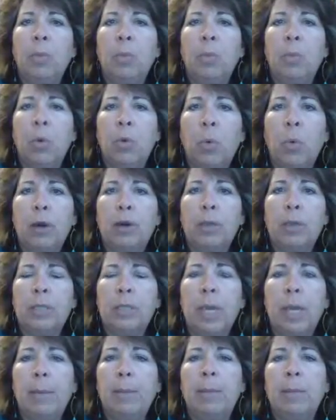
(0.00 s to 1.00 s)
required
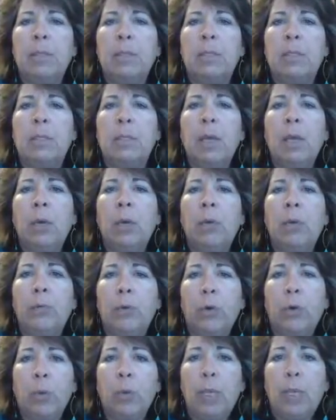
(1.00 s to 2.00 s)
assignments
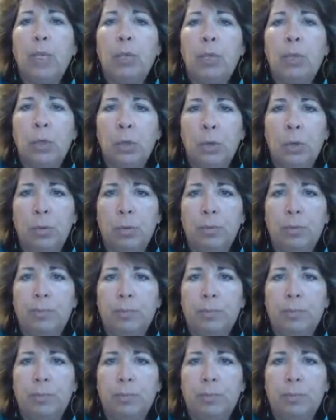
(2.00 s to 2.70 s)
for week 2.